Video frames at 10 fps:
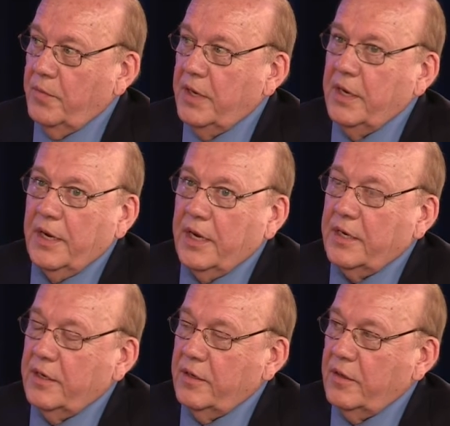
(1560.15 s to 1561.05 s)
be
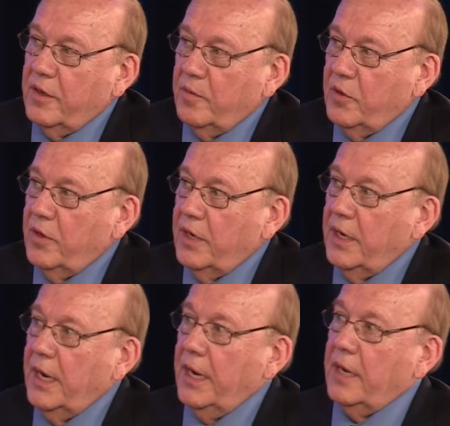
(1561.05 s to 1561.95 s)
connected to the
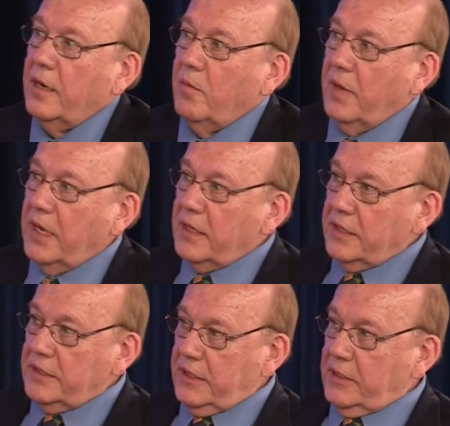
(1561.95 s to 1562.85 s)
community and to make
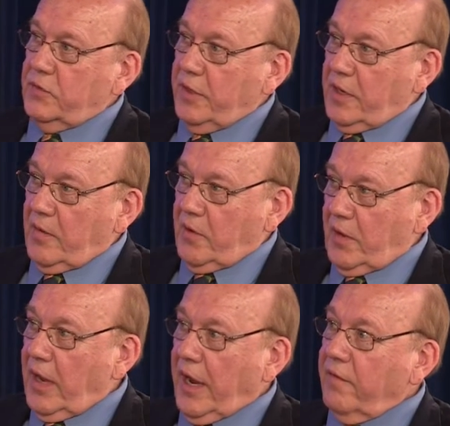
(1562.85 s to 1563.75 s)
this history come
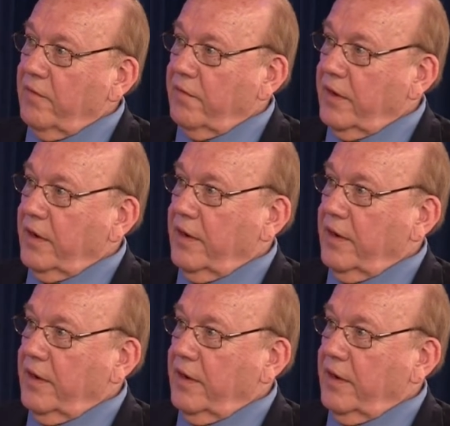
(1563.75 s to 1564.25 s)
alive that